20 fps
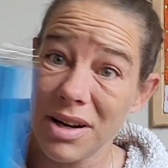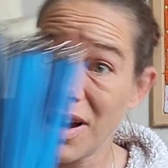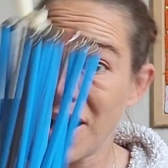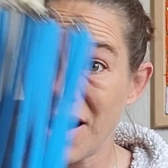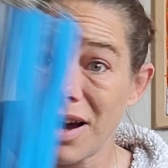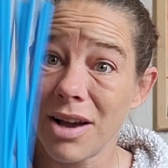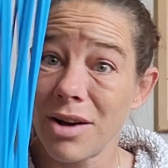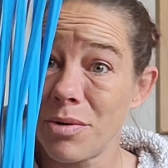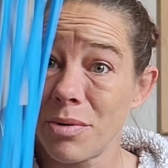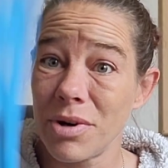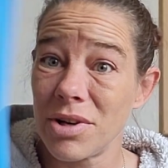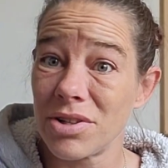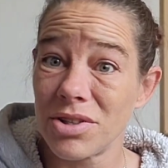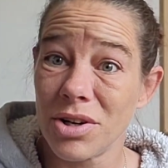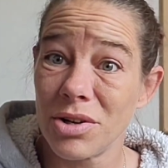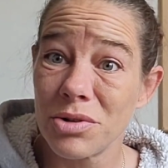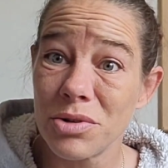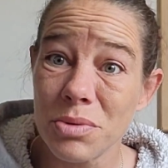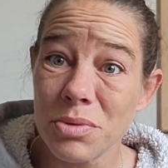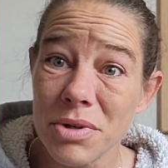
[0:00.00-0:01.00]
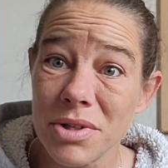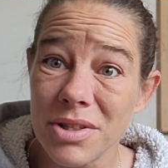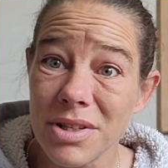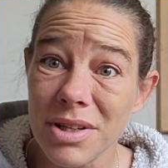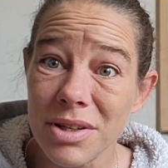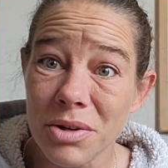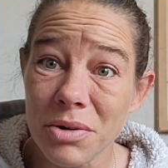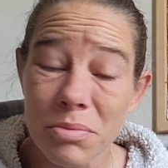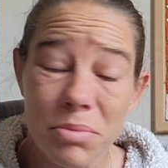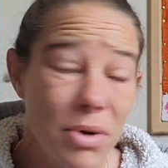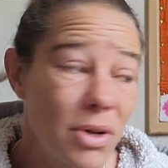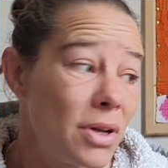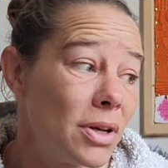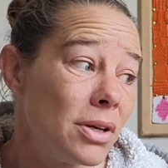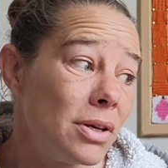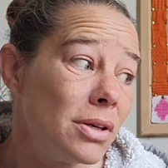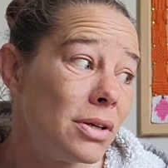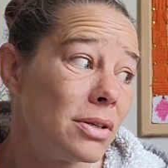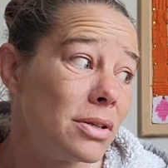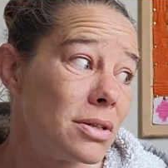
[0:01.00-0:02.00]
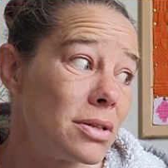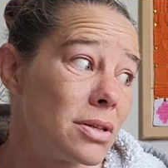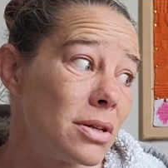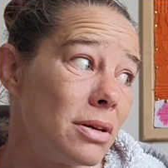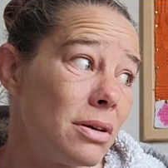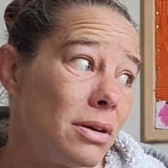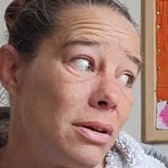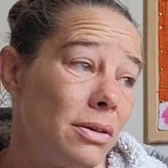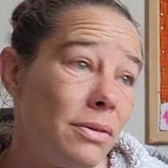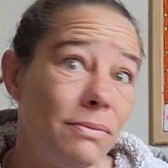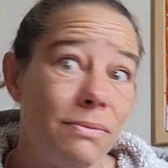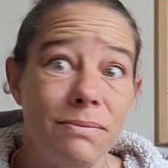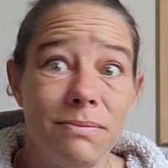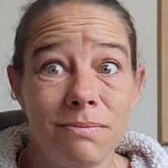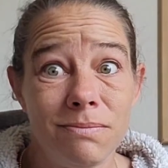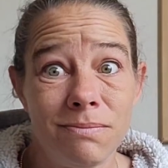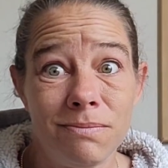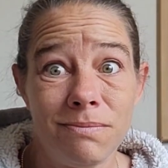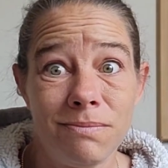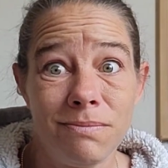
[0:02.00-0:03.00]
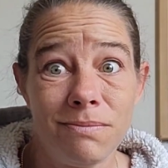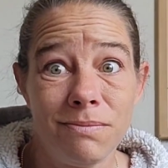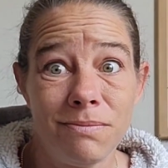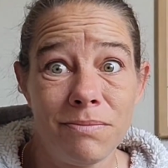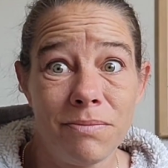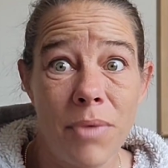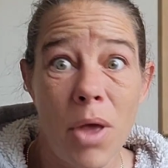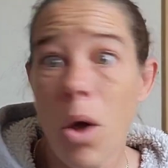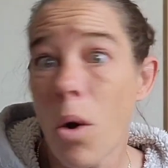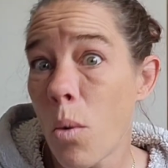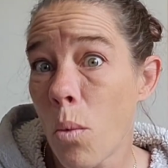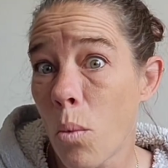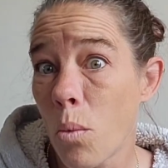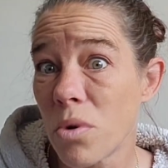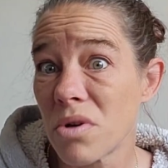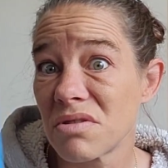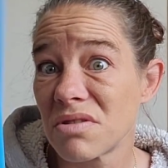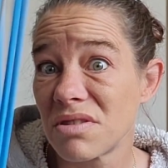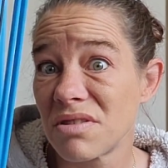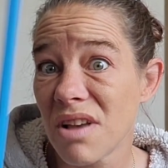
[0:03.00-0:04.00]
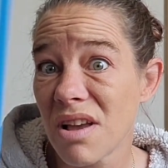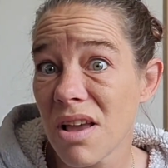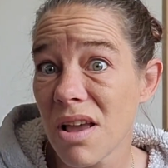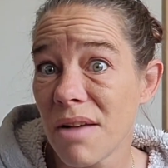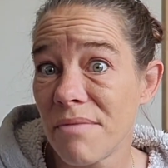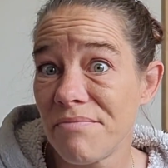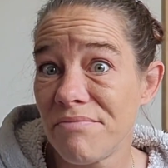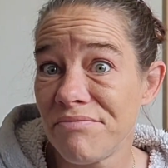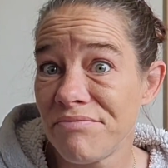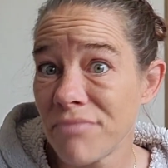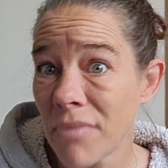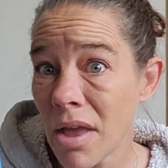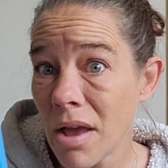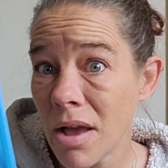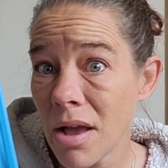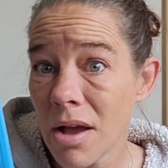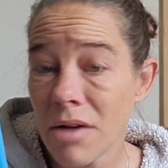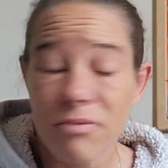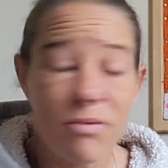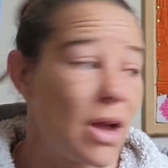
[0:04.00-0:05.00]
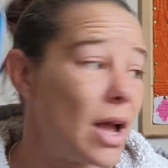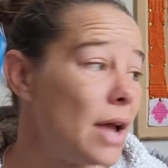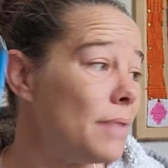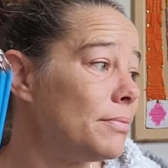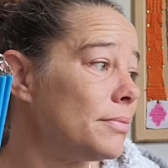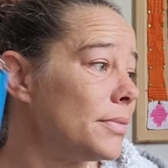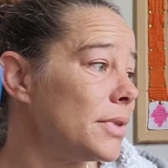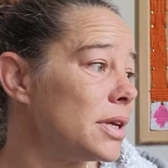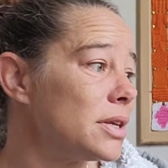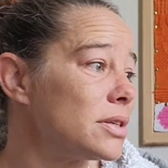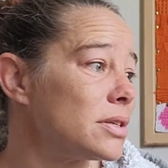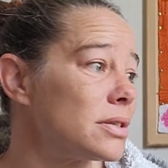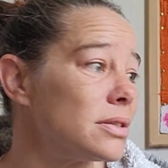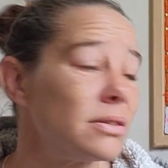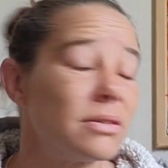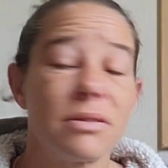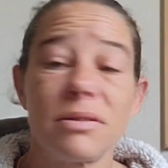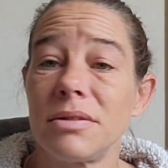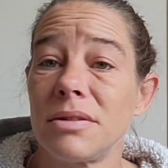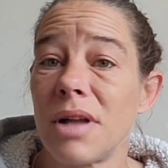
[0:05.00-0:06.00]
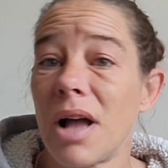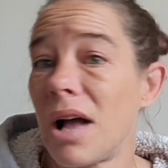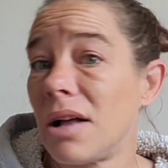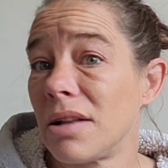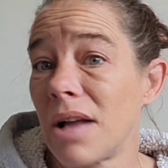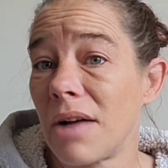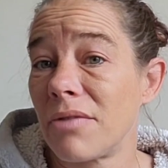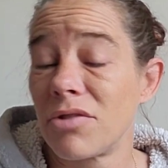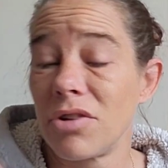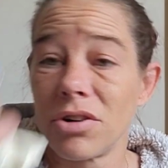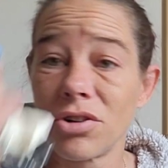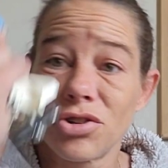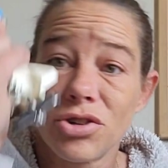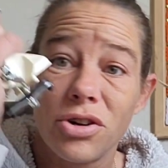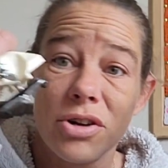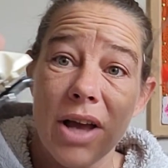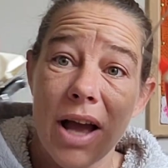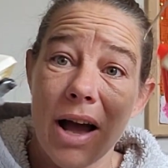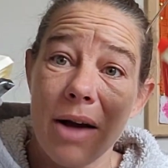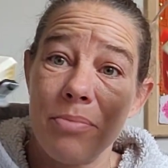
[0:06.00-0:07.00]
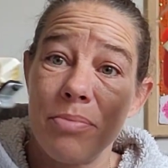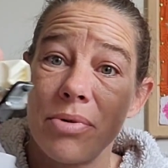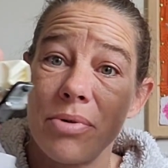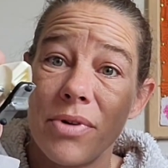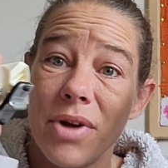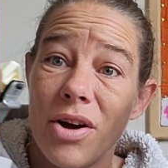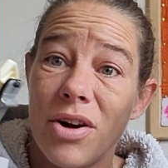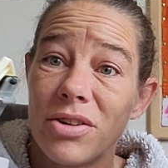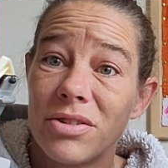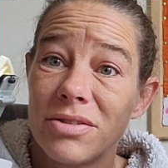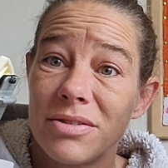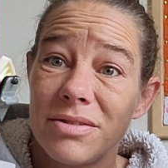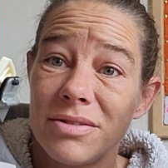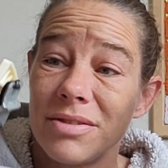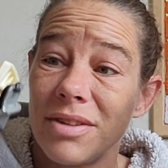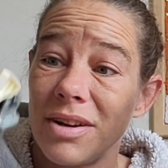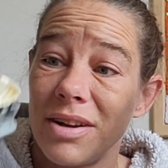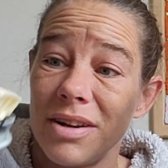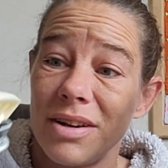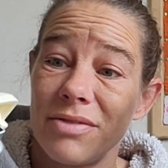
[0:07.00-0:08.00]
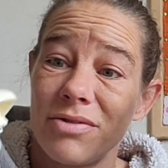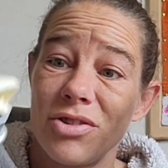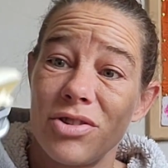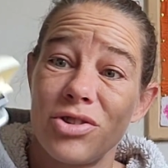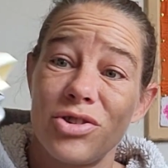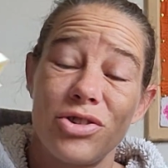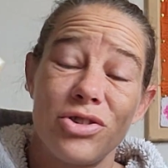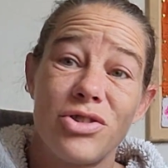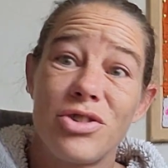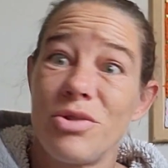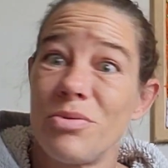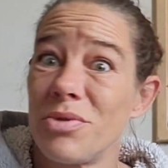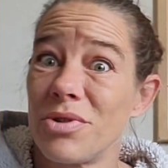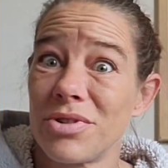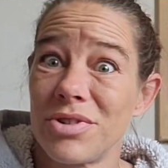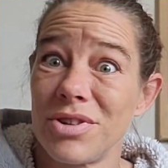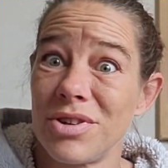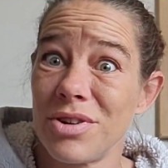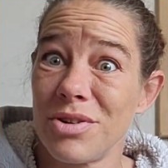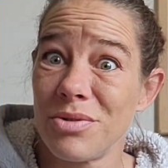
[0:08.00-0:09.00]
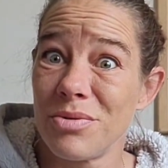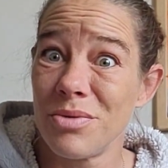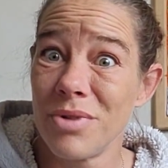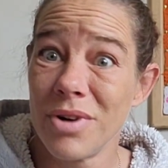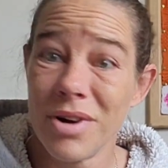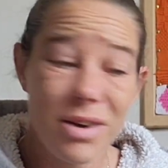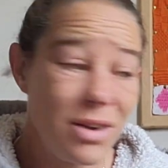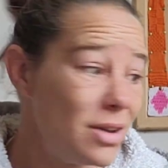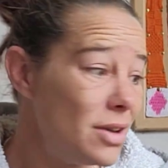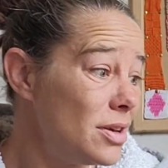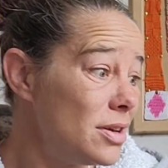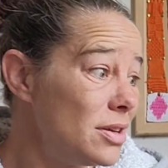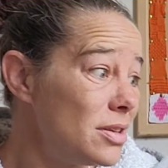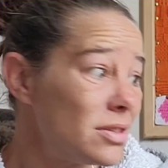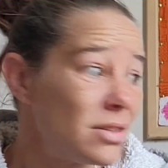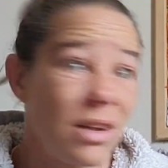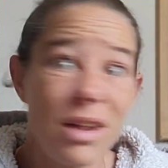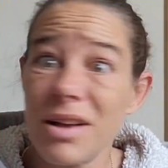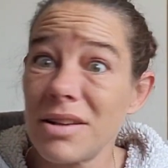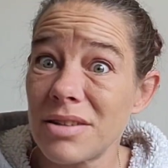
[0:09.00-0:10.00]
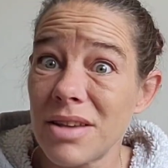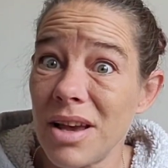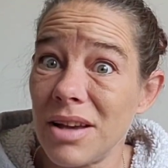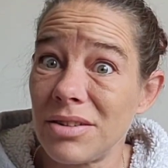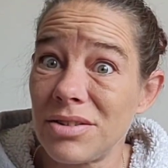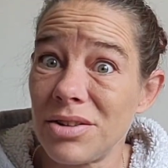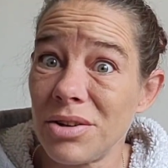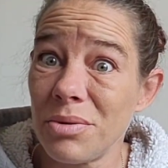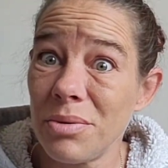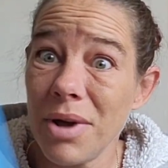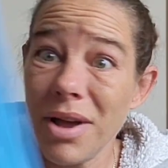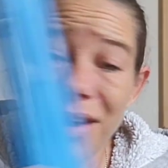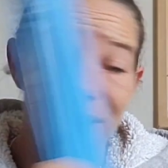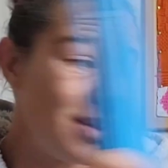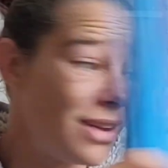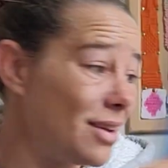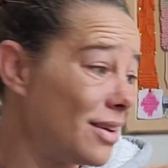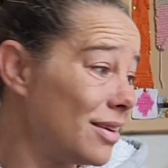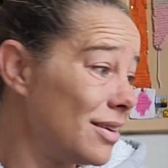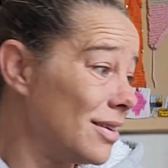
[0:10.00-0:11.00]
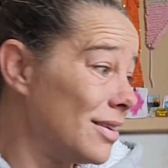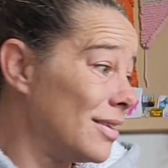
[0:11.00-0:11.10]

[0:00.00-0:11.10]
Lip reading: a hank when it's all twisted up. So we'll see. Right, I've got to show you how to put it on and I've got to show you what to do. So let's get to it.